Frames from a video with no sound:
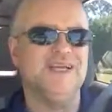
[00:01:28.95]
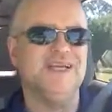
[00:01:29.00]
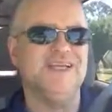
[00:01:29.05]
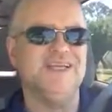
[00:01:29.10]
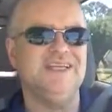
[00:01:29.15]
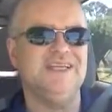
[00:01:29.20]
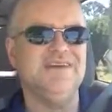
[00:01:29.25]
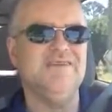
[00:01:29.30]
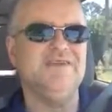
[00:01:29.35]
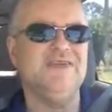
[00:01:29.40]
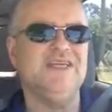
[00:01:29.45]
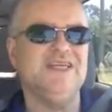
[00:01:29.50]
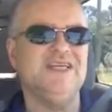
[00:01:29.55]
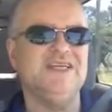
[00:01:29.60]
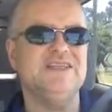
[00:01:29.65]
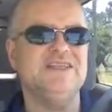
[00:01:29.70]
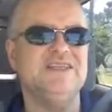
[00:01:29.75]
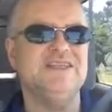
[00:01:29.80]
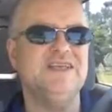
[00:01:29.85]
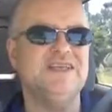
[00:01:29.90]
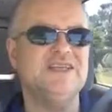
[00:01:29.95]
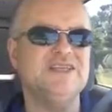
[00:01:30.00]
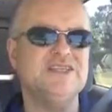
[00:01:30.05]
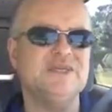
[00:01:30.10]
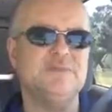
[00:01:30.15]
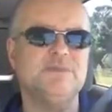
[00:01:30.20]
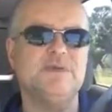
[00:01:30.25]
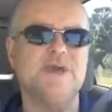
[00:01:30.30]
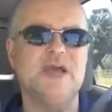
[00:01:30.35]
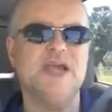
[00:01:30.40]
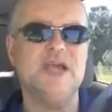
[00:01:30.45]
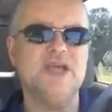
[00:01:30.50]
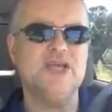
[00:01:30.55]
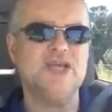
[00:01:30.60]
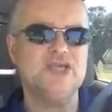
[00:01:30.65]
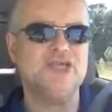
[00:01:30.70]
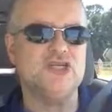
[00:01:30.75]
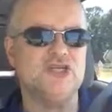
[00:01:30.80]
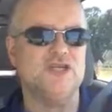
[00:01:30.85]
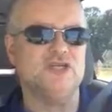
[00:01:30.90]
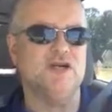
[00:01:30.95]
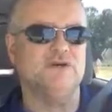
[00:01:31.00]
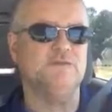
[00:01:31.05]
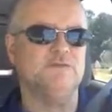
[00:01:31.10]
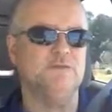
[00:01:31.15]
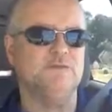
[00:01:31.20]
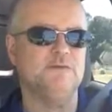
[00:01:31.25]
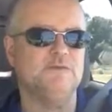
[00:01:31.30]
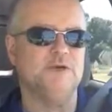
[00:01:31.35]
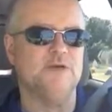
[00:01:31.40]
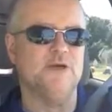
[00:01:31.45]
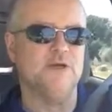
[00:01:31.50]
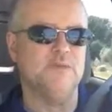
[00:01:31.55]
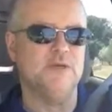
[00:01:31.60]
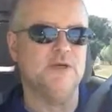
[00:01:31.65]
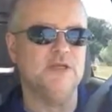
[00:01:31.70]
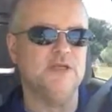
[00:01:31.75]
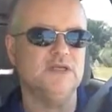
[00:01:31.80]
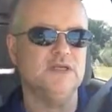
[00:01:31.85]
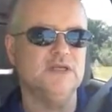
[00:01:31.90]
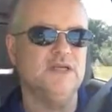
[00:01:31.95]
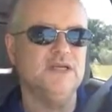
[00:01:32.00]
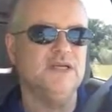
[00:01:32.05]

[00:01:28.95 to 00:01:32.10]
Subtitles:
And even the anticipation of fulfillment